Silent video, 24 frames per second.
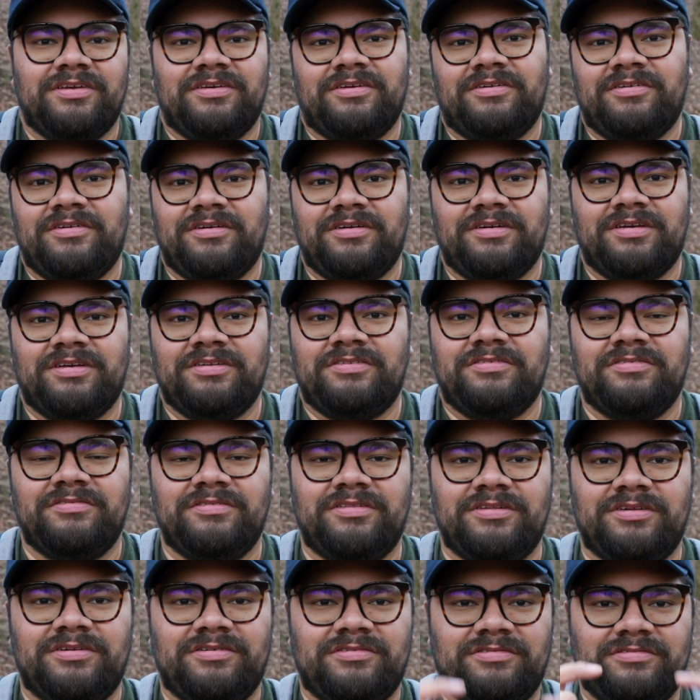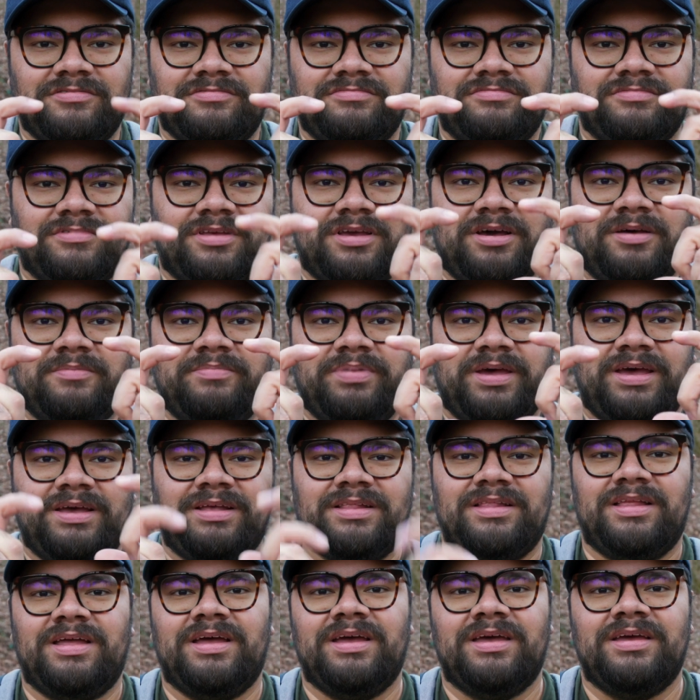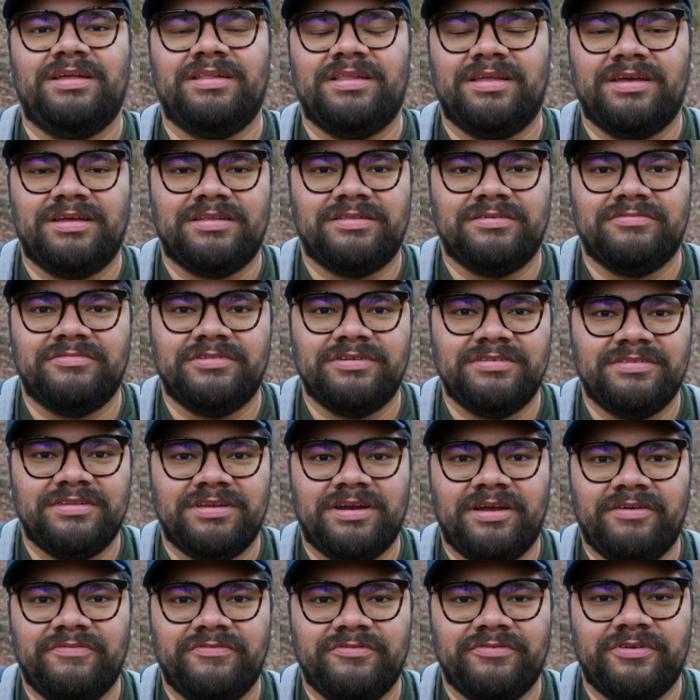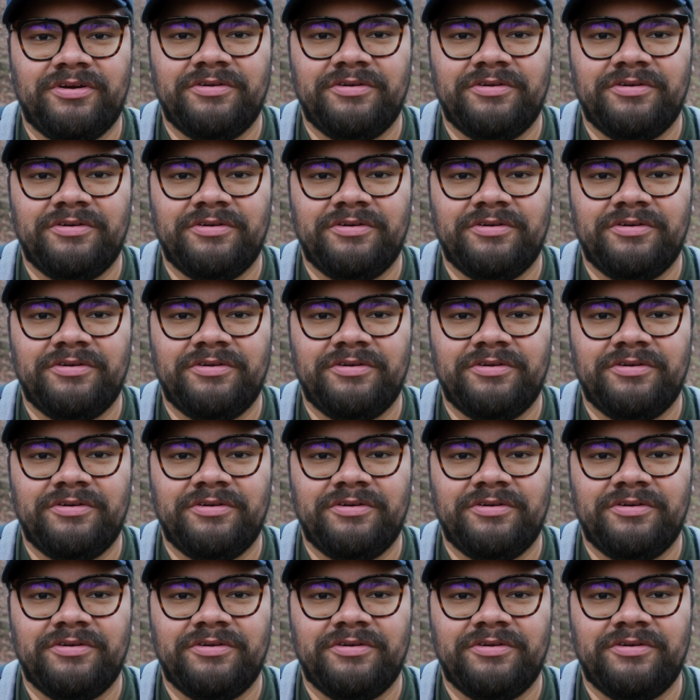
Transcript: or get you a little compact light like the ones that I've